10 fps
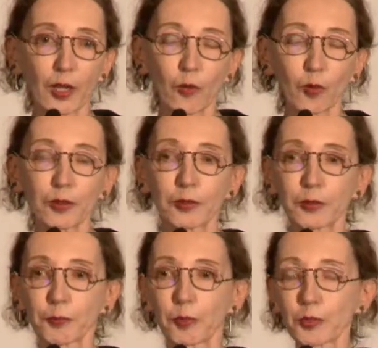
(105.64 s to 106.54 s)
one of
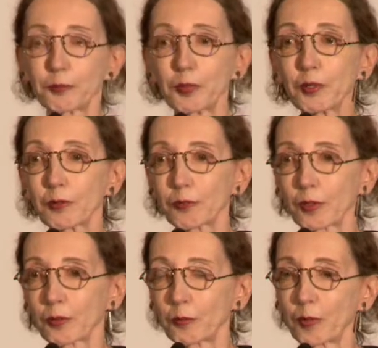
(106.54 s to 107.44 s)
those most
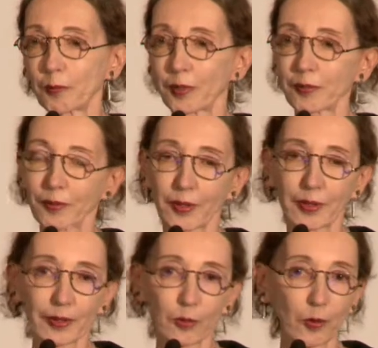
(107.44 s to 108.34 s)
beautiful women
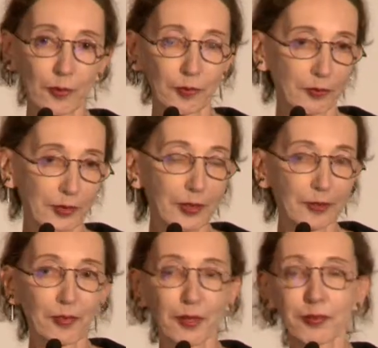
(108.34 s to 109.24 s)
who ever
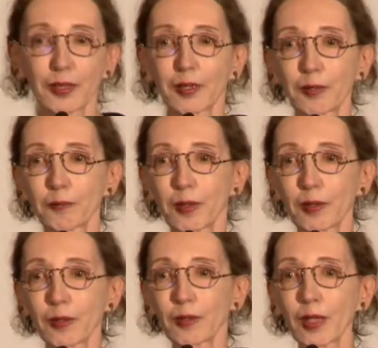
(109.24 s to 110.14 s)
lived, I think.
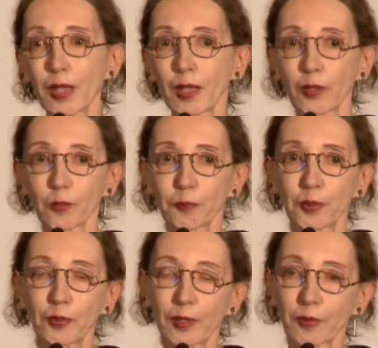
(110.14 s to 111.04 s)
And the
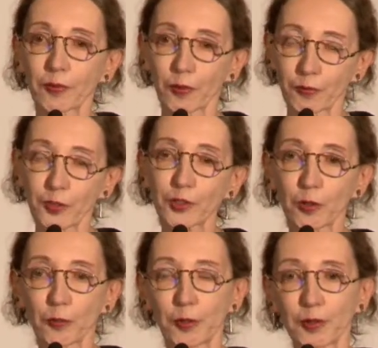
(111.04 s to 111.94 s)
beauty of her
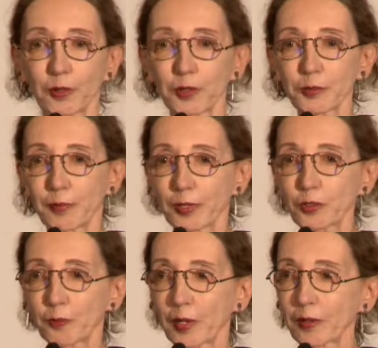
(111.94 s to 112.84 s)
physical beauty was
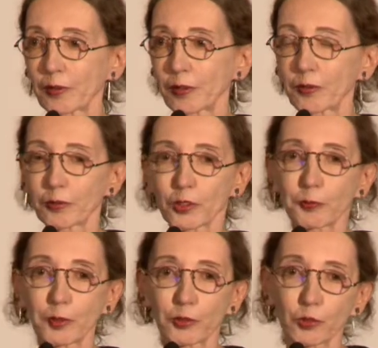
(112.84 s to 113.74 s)
matched by an inner
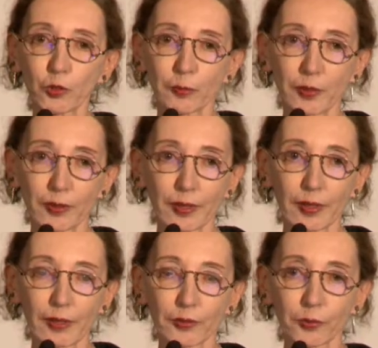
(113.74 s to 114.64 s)
spiritual
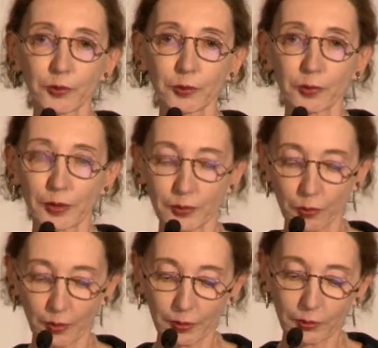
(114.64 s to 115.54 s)
beauty, and she was really
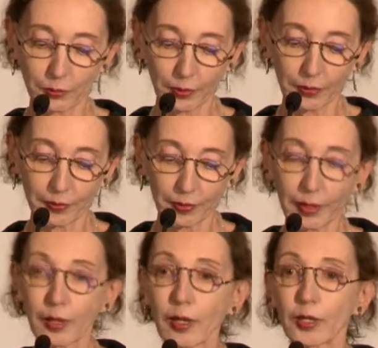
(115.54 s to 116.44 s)
quite
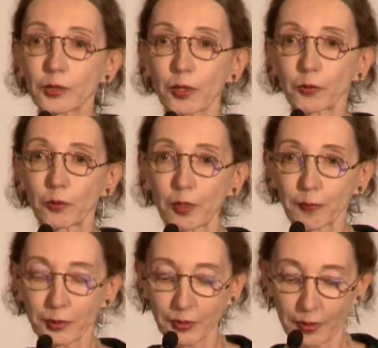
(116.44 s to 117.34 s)
extraordinary. So I knew
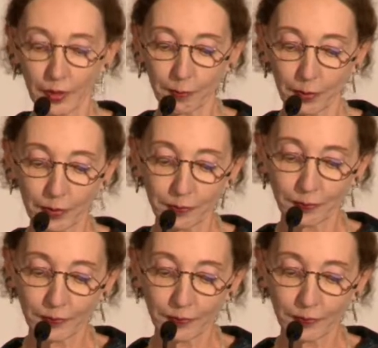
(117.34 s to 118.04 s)
them as a couple.